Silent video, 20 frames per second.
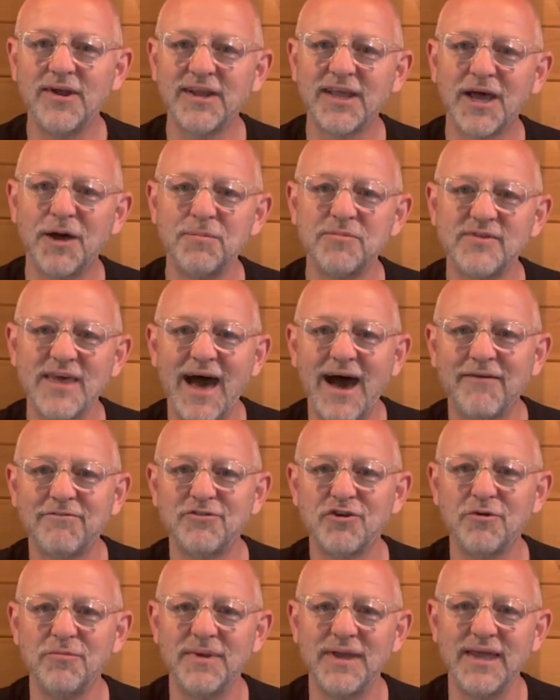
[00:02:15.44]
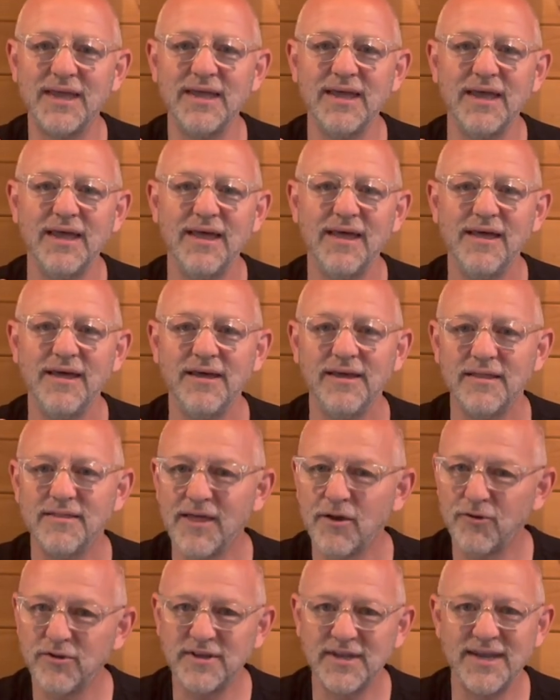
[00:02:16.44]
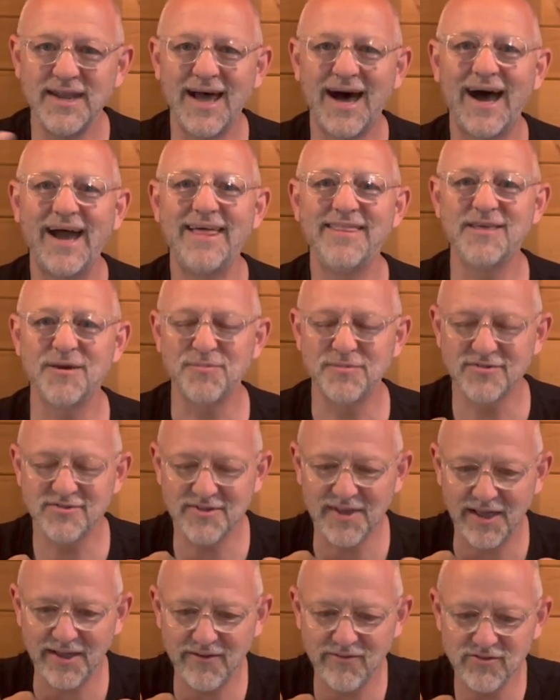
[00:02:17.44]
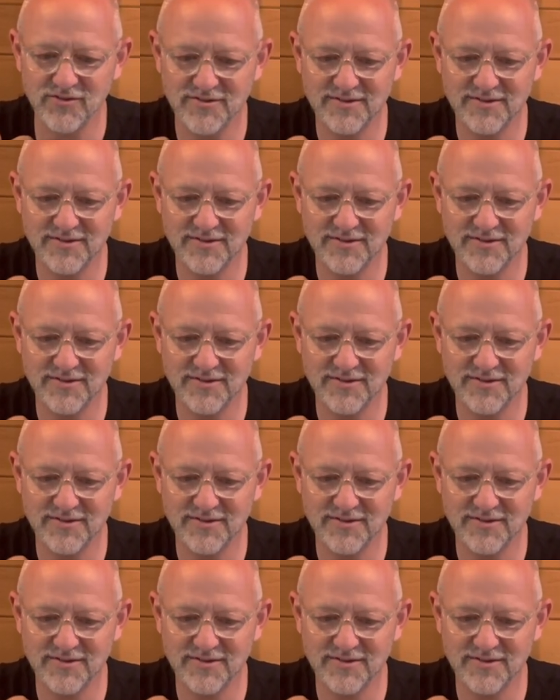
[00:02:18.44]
comes after me, they would deny themselves,